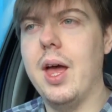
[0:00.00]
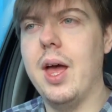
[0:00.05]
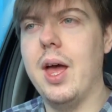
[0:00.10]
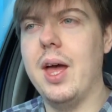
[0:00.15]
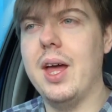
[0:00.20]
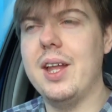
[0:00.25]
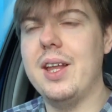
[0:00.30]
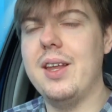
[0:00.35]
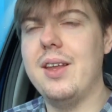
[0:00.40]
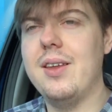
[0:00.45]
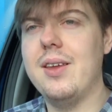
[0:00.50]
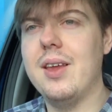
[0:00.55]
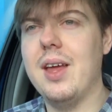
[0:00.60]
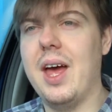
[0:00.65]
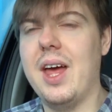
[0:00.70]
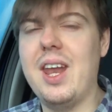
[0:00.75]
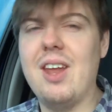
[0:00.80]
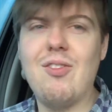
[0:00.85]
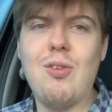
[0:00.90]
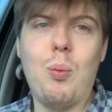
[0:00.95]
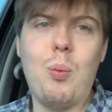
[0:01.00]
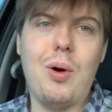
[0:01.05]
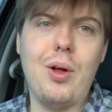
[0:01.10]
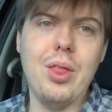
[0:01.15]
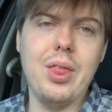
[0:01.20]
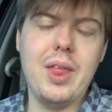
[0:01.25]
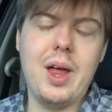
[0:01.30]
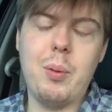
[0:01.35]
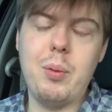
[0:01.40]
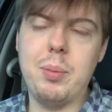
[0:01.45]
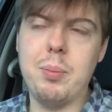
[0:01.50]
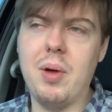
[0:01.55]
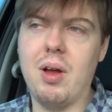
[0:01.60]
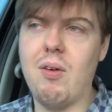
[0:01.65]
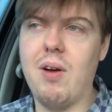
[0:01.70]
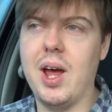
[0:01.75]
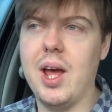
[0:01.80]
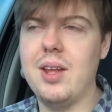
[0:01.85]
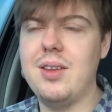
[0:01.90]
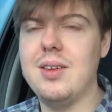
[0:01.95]
and I never want that with
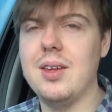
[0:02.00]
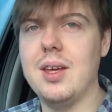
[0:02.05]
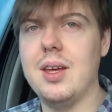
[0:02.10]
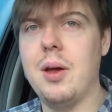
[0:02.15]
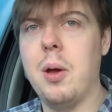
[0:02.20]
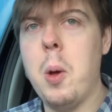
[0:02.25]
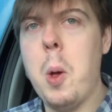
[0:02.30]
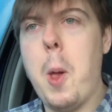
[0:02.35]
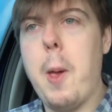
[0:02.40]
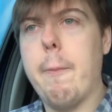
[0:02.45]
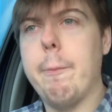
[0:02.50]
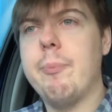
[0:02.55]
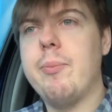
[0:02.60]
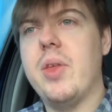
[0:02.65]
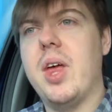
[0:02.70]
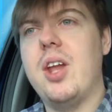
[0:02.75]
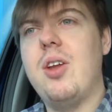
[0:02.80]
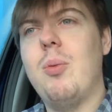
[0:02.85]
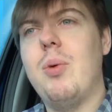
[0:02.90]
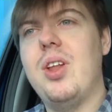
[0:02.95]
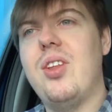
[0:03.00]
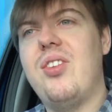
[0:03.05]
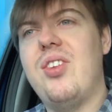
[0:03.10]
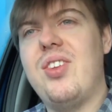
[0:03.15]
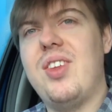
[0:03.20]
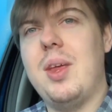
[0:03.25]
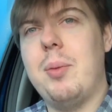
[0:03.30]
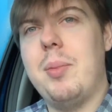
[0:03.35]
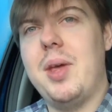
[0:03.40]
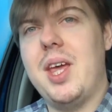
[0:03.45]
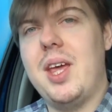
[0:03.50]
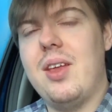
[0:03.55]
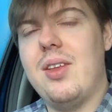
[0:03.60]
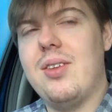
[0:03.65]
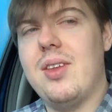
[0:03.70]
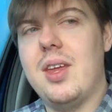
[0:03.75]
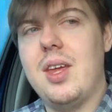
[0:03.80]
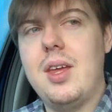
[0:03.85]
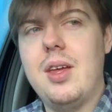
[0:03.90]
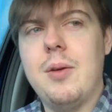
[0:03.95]
my writing. I don't want it to seem
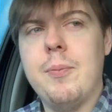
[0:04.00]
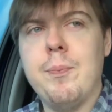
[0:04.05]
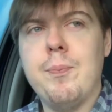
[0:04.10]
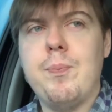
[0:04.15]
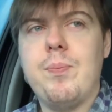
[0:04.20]
easy.